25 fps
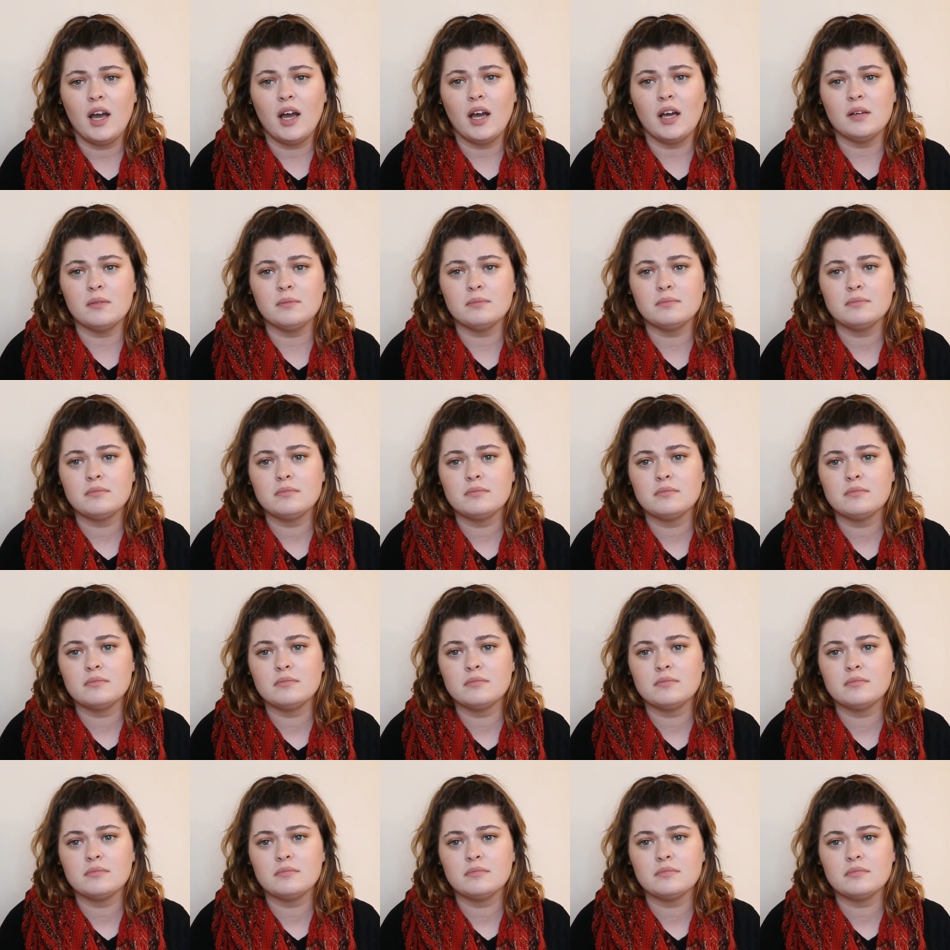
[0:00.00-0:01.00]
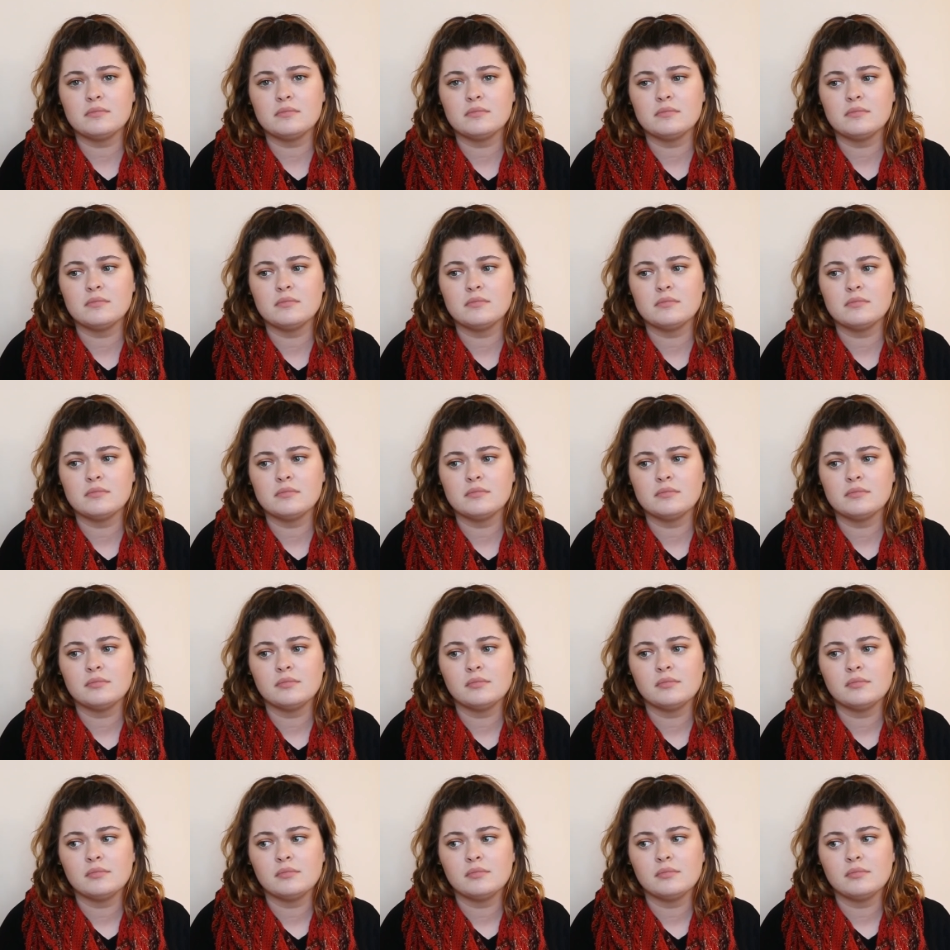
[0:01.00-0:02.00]

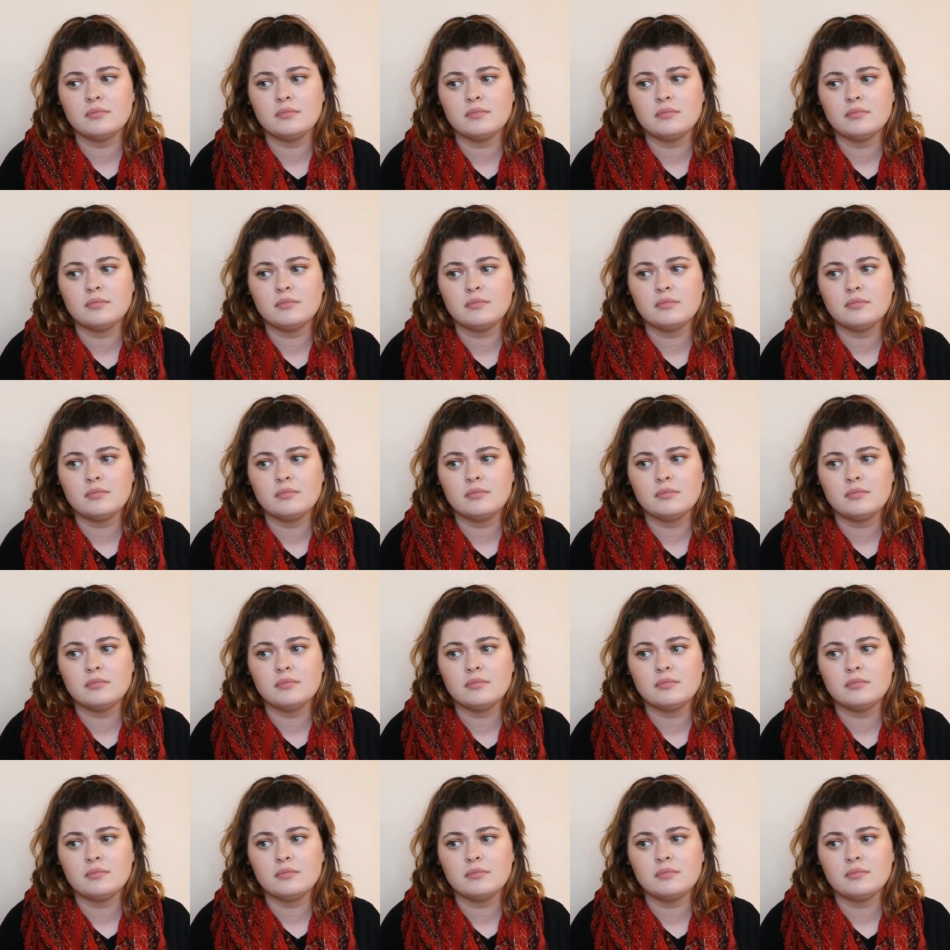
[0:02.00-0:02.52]
Nobody speaks.